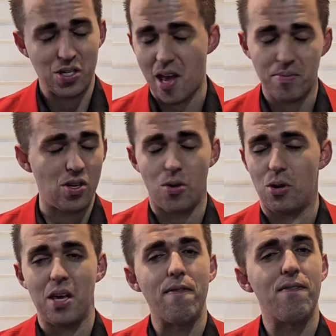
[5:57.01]
just
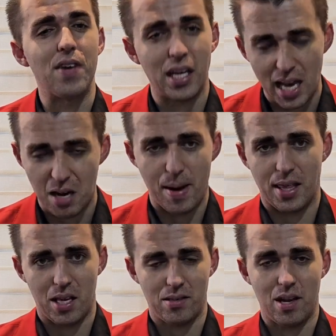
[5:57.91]
absolutely forget
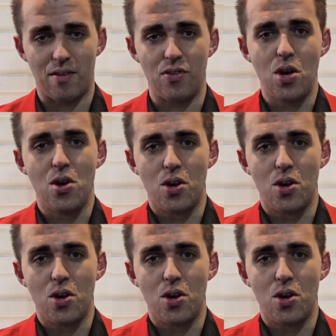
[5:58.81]
about that stuff.